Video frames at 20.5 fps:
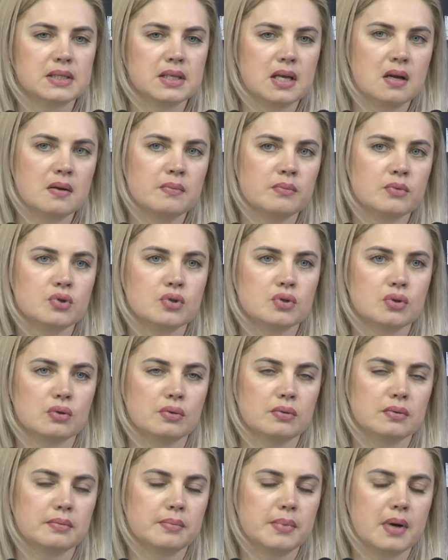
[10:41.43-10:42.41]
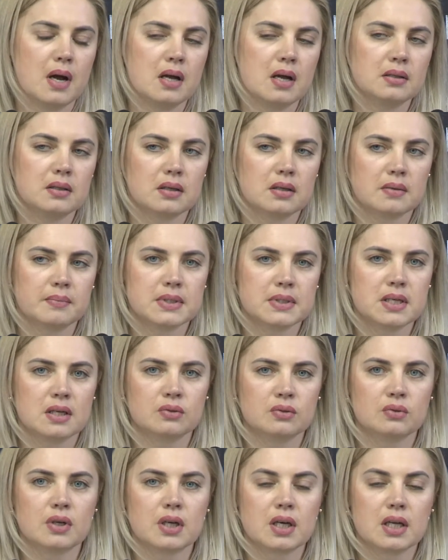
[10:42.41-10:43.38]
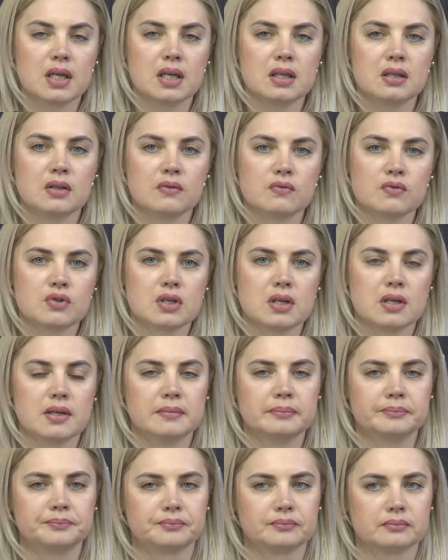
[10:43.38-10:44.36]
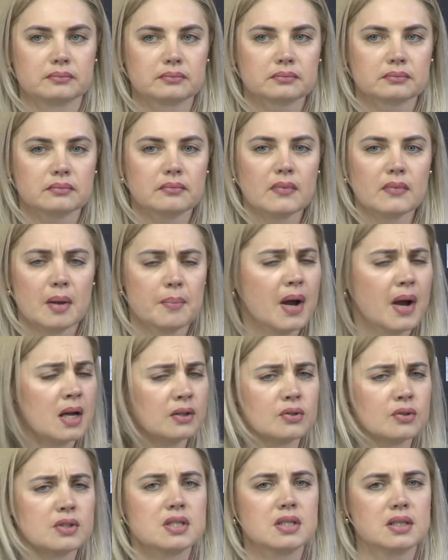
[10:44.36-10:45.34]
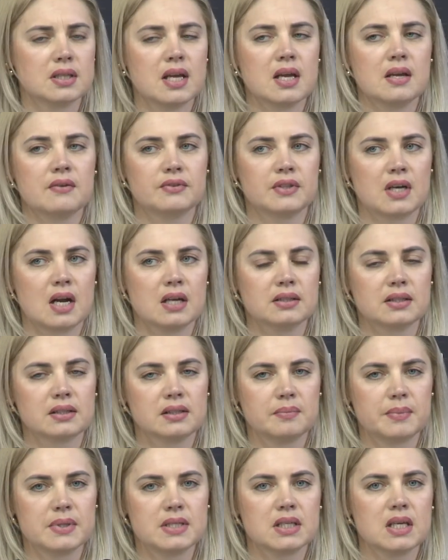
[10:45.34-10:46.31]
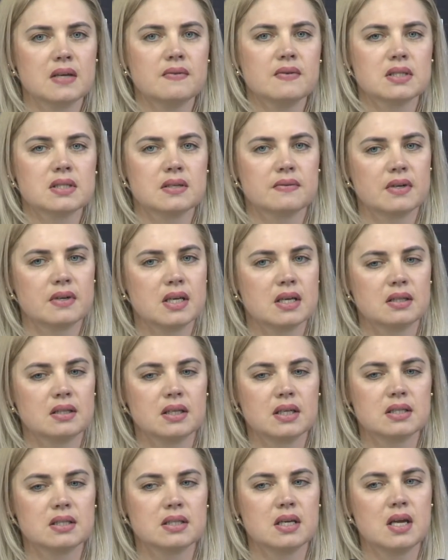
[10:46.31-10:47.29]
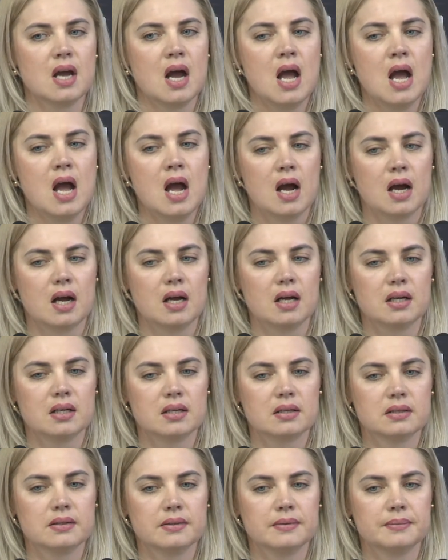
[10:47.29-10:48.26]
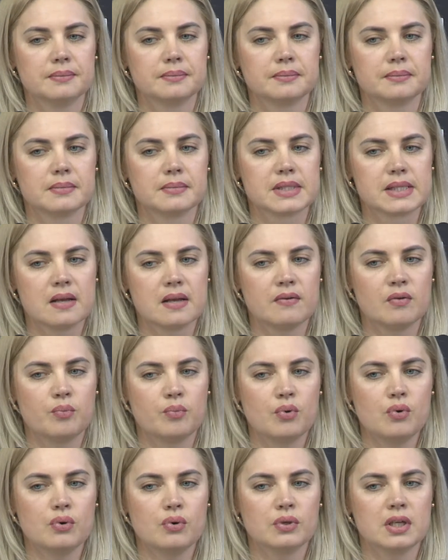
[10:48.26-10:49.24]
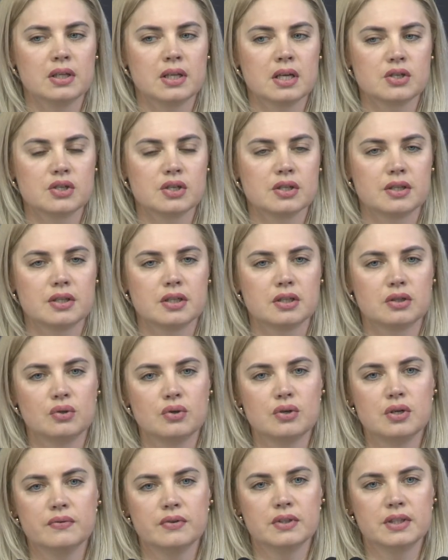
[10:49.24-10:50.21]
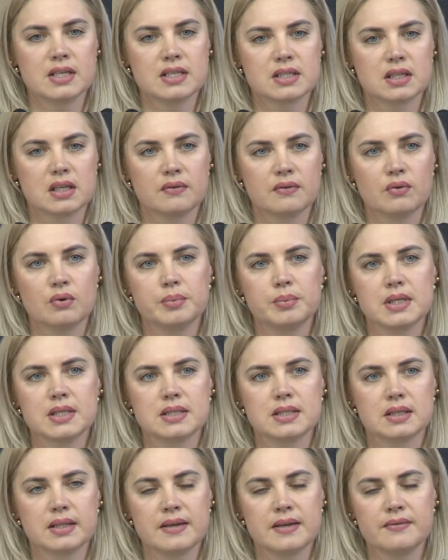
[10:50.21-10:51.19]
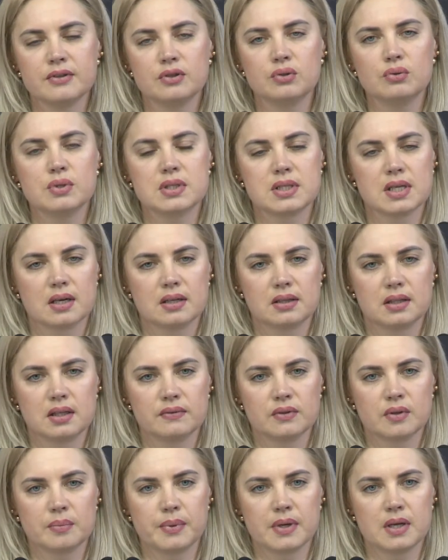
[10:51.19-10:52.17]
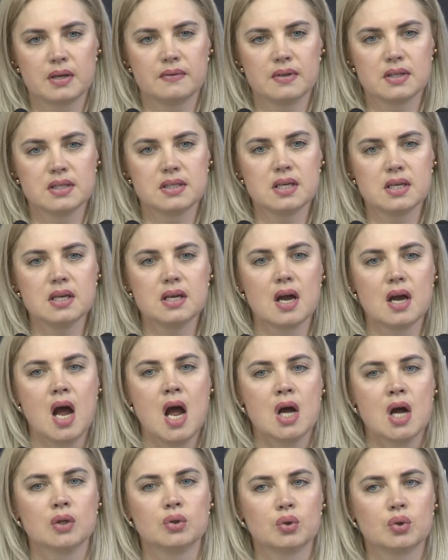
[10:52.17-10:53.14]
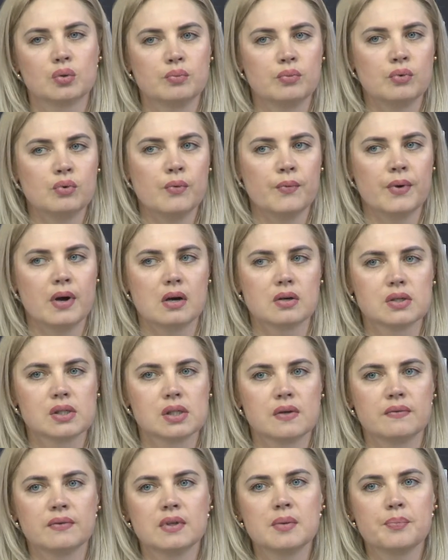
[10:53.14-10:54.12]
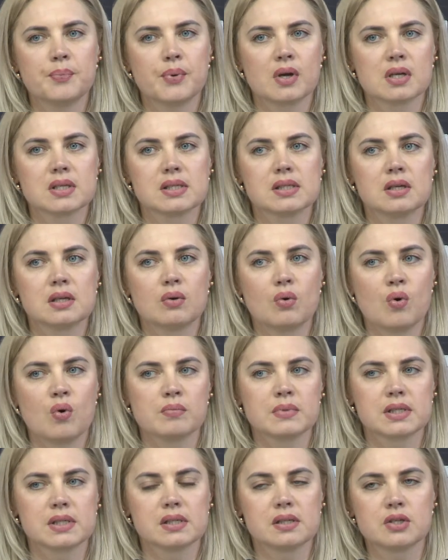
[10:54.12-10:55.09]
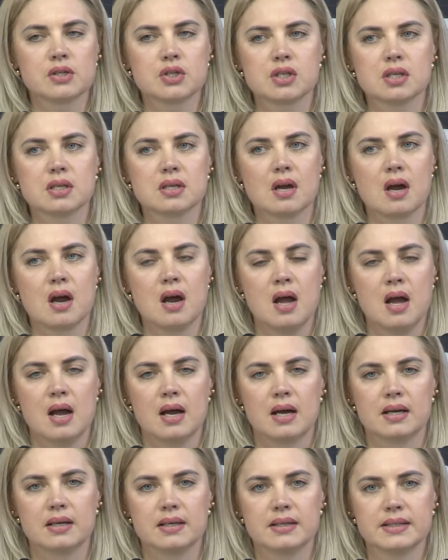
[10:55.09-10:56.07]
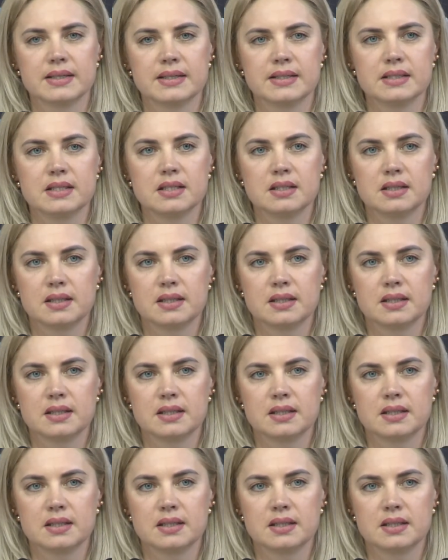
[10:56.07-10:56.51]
So the biggest surge in the amount of the followers of the chatbots when was the information was received that a lot of children lost their parents because of the hostilities.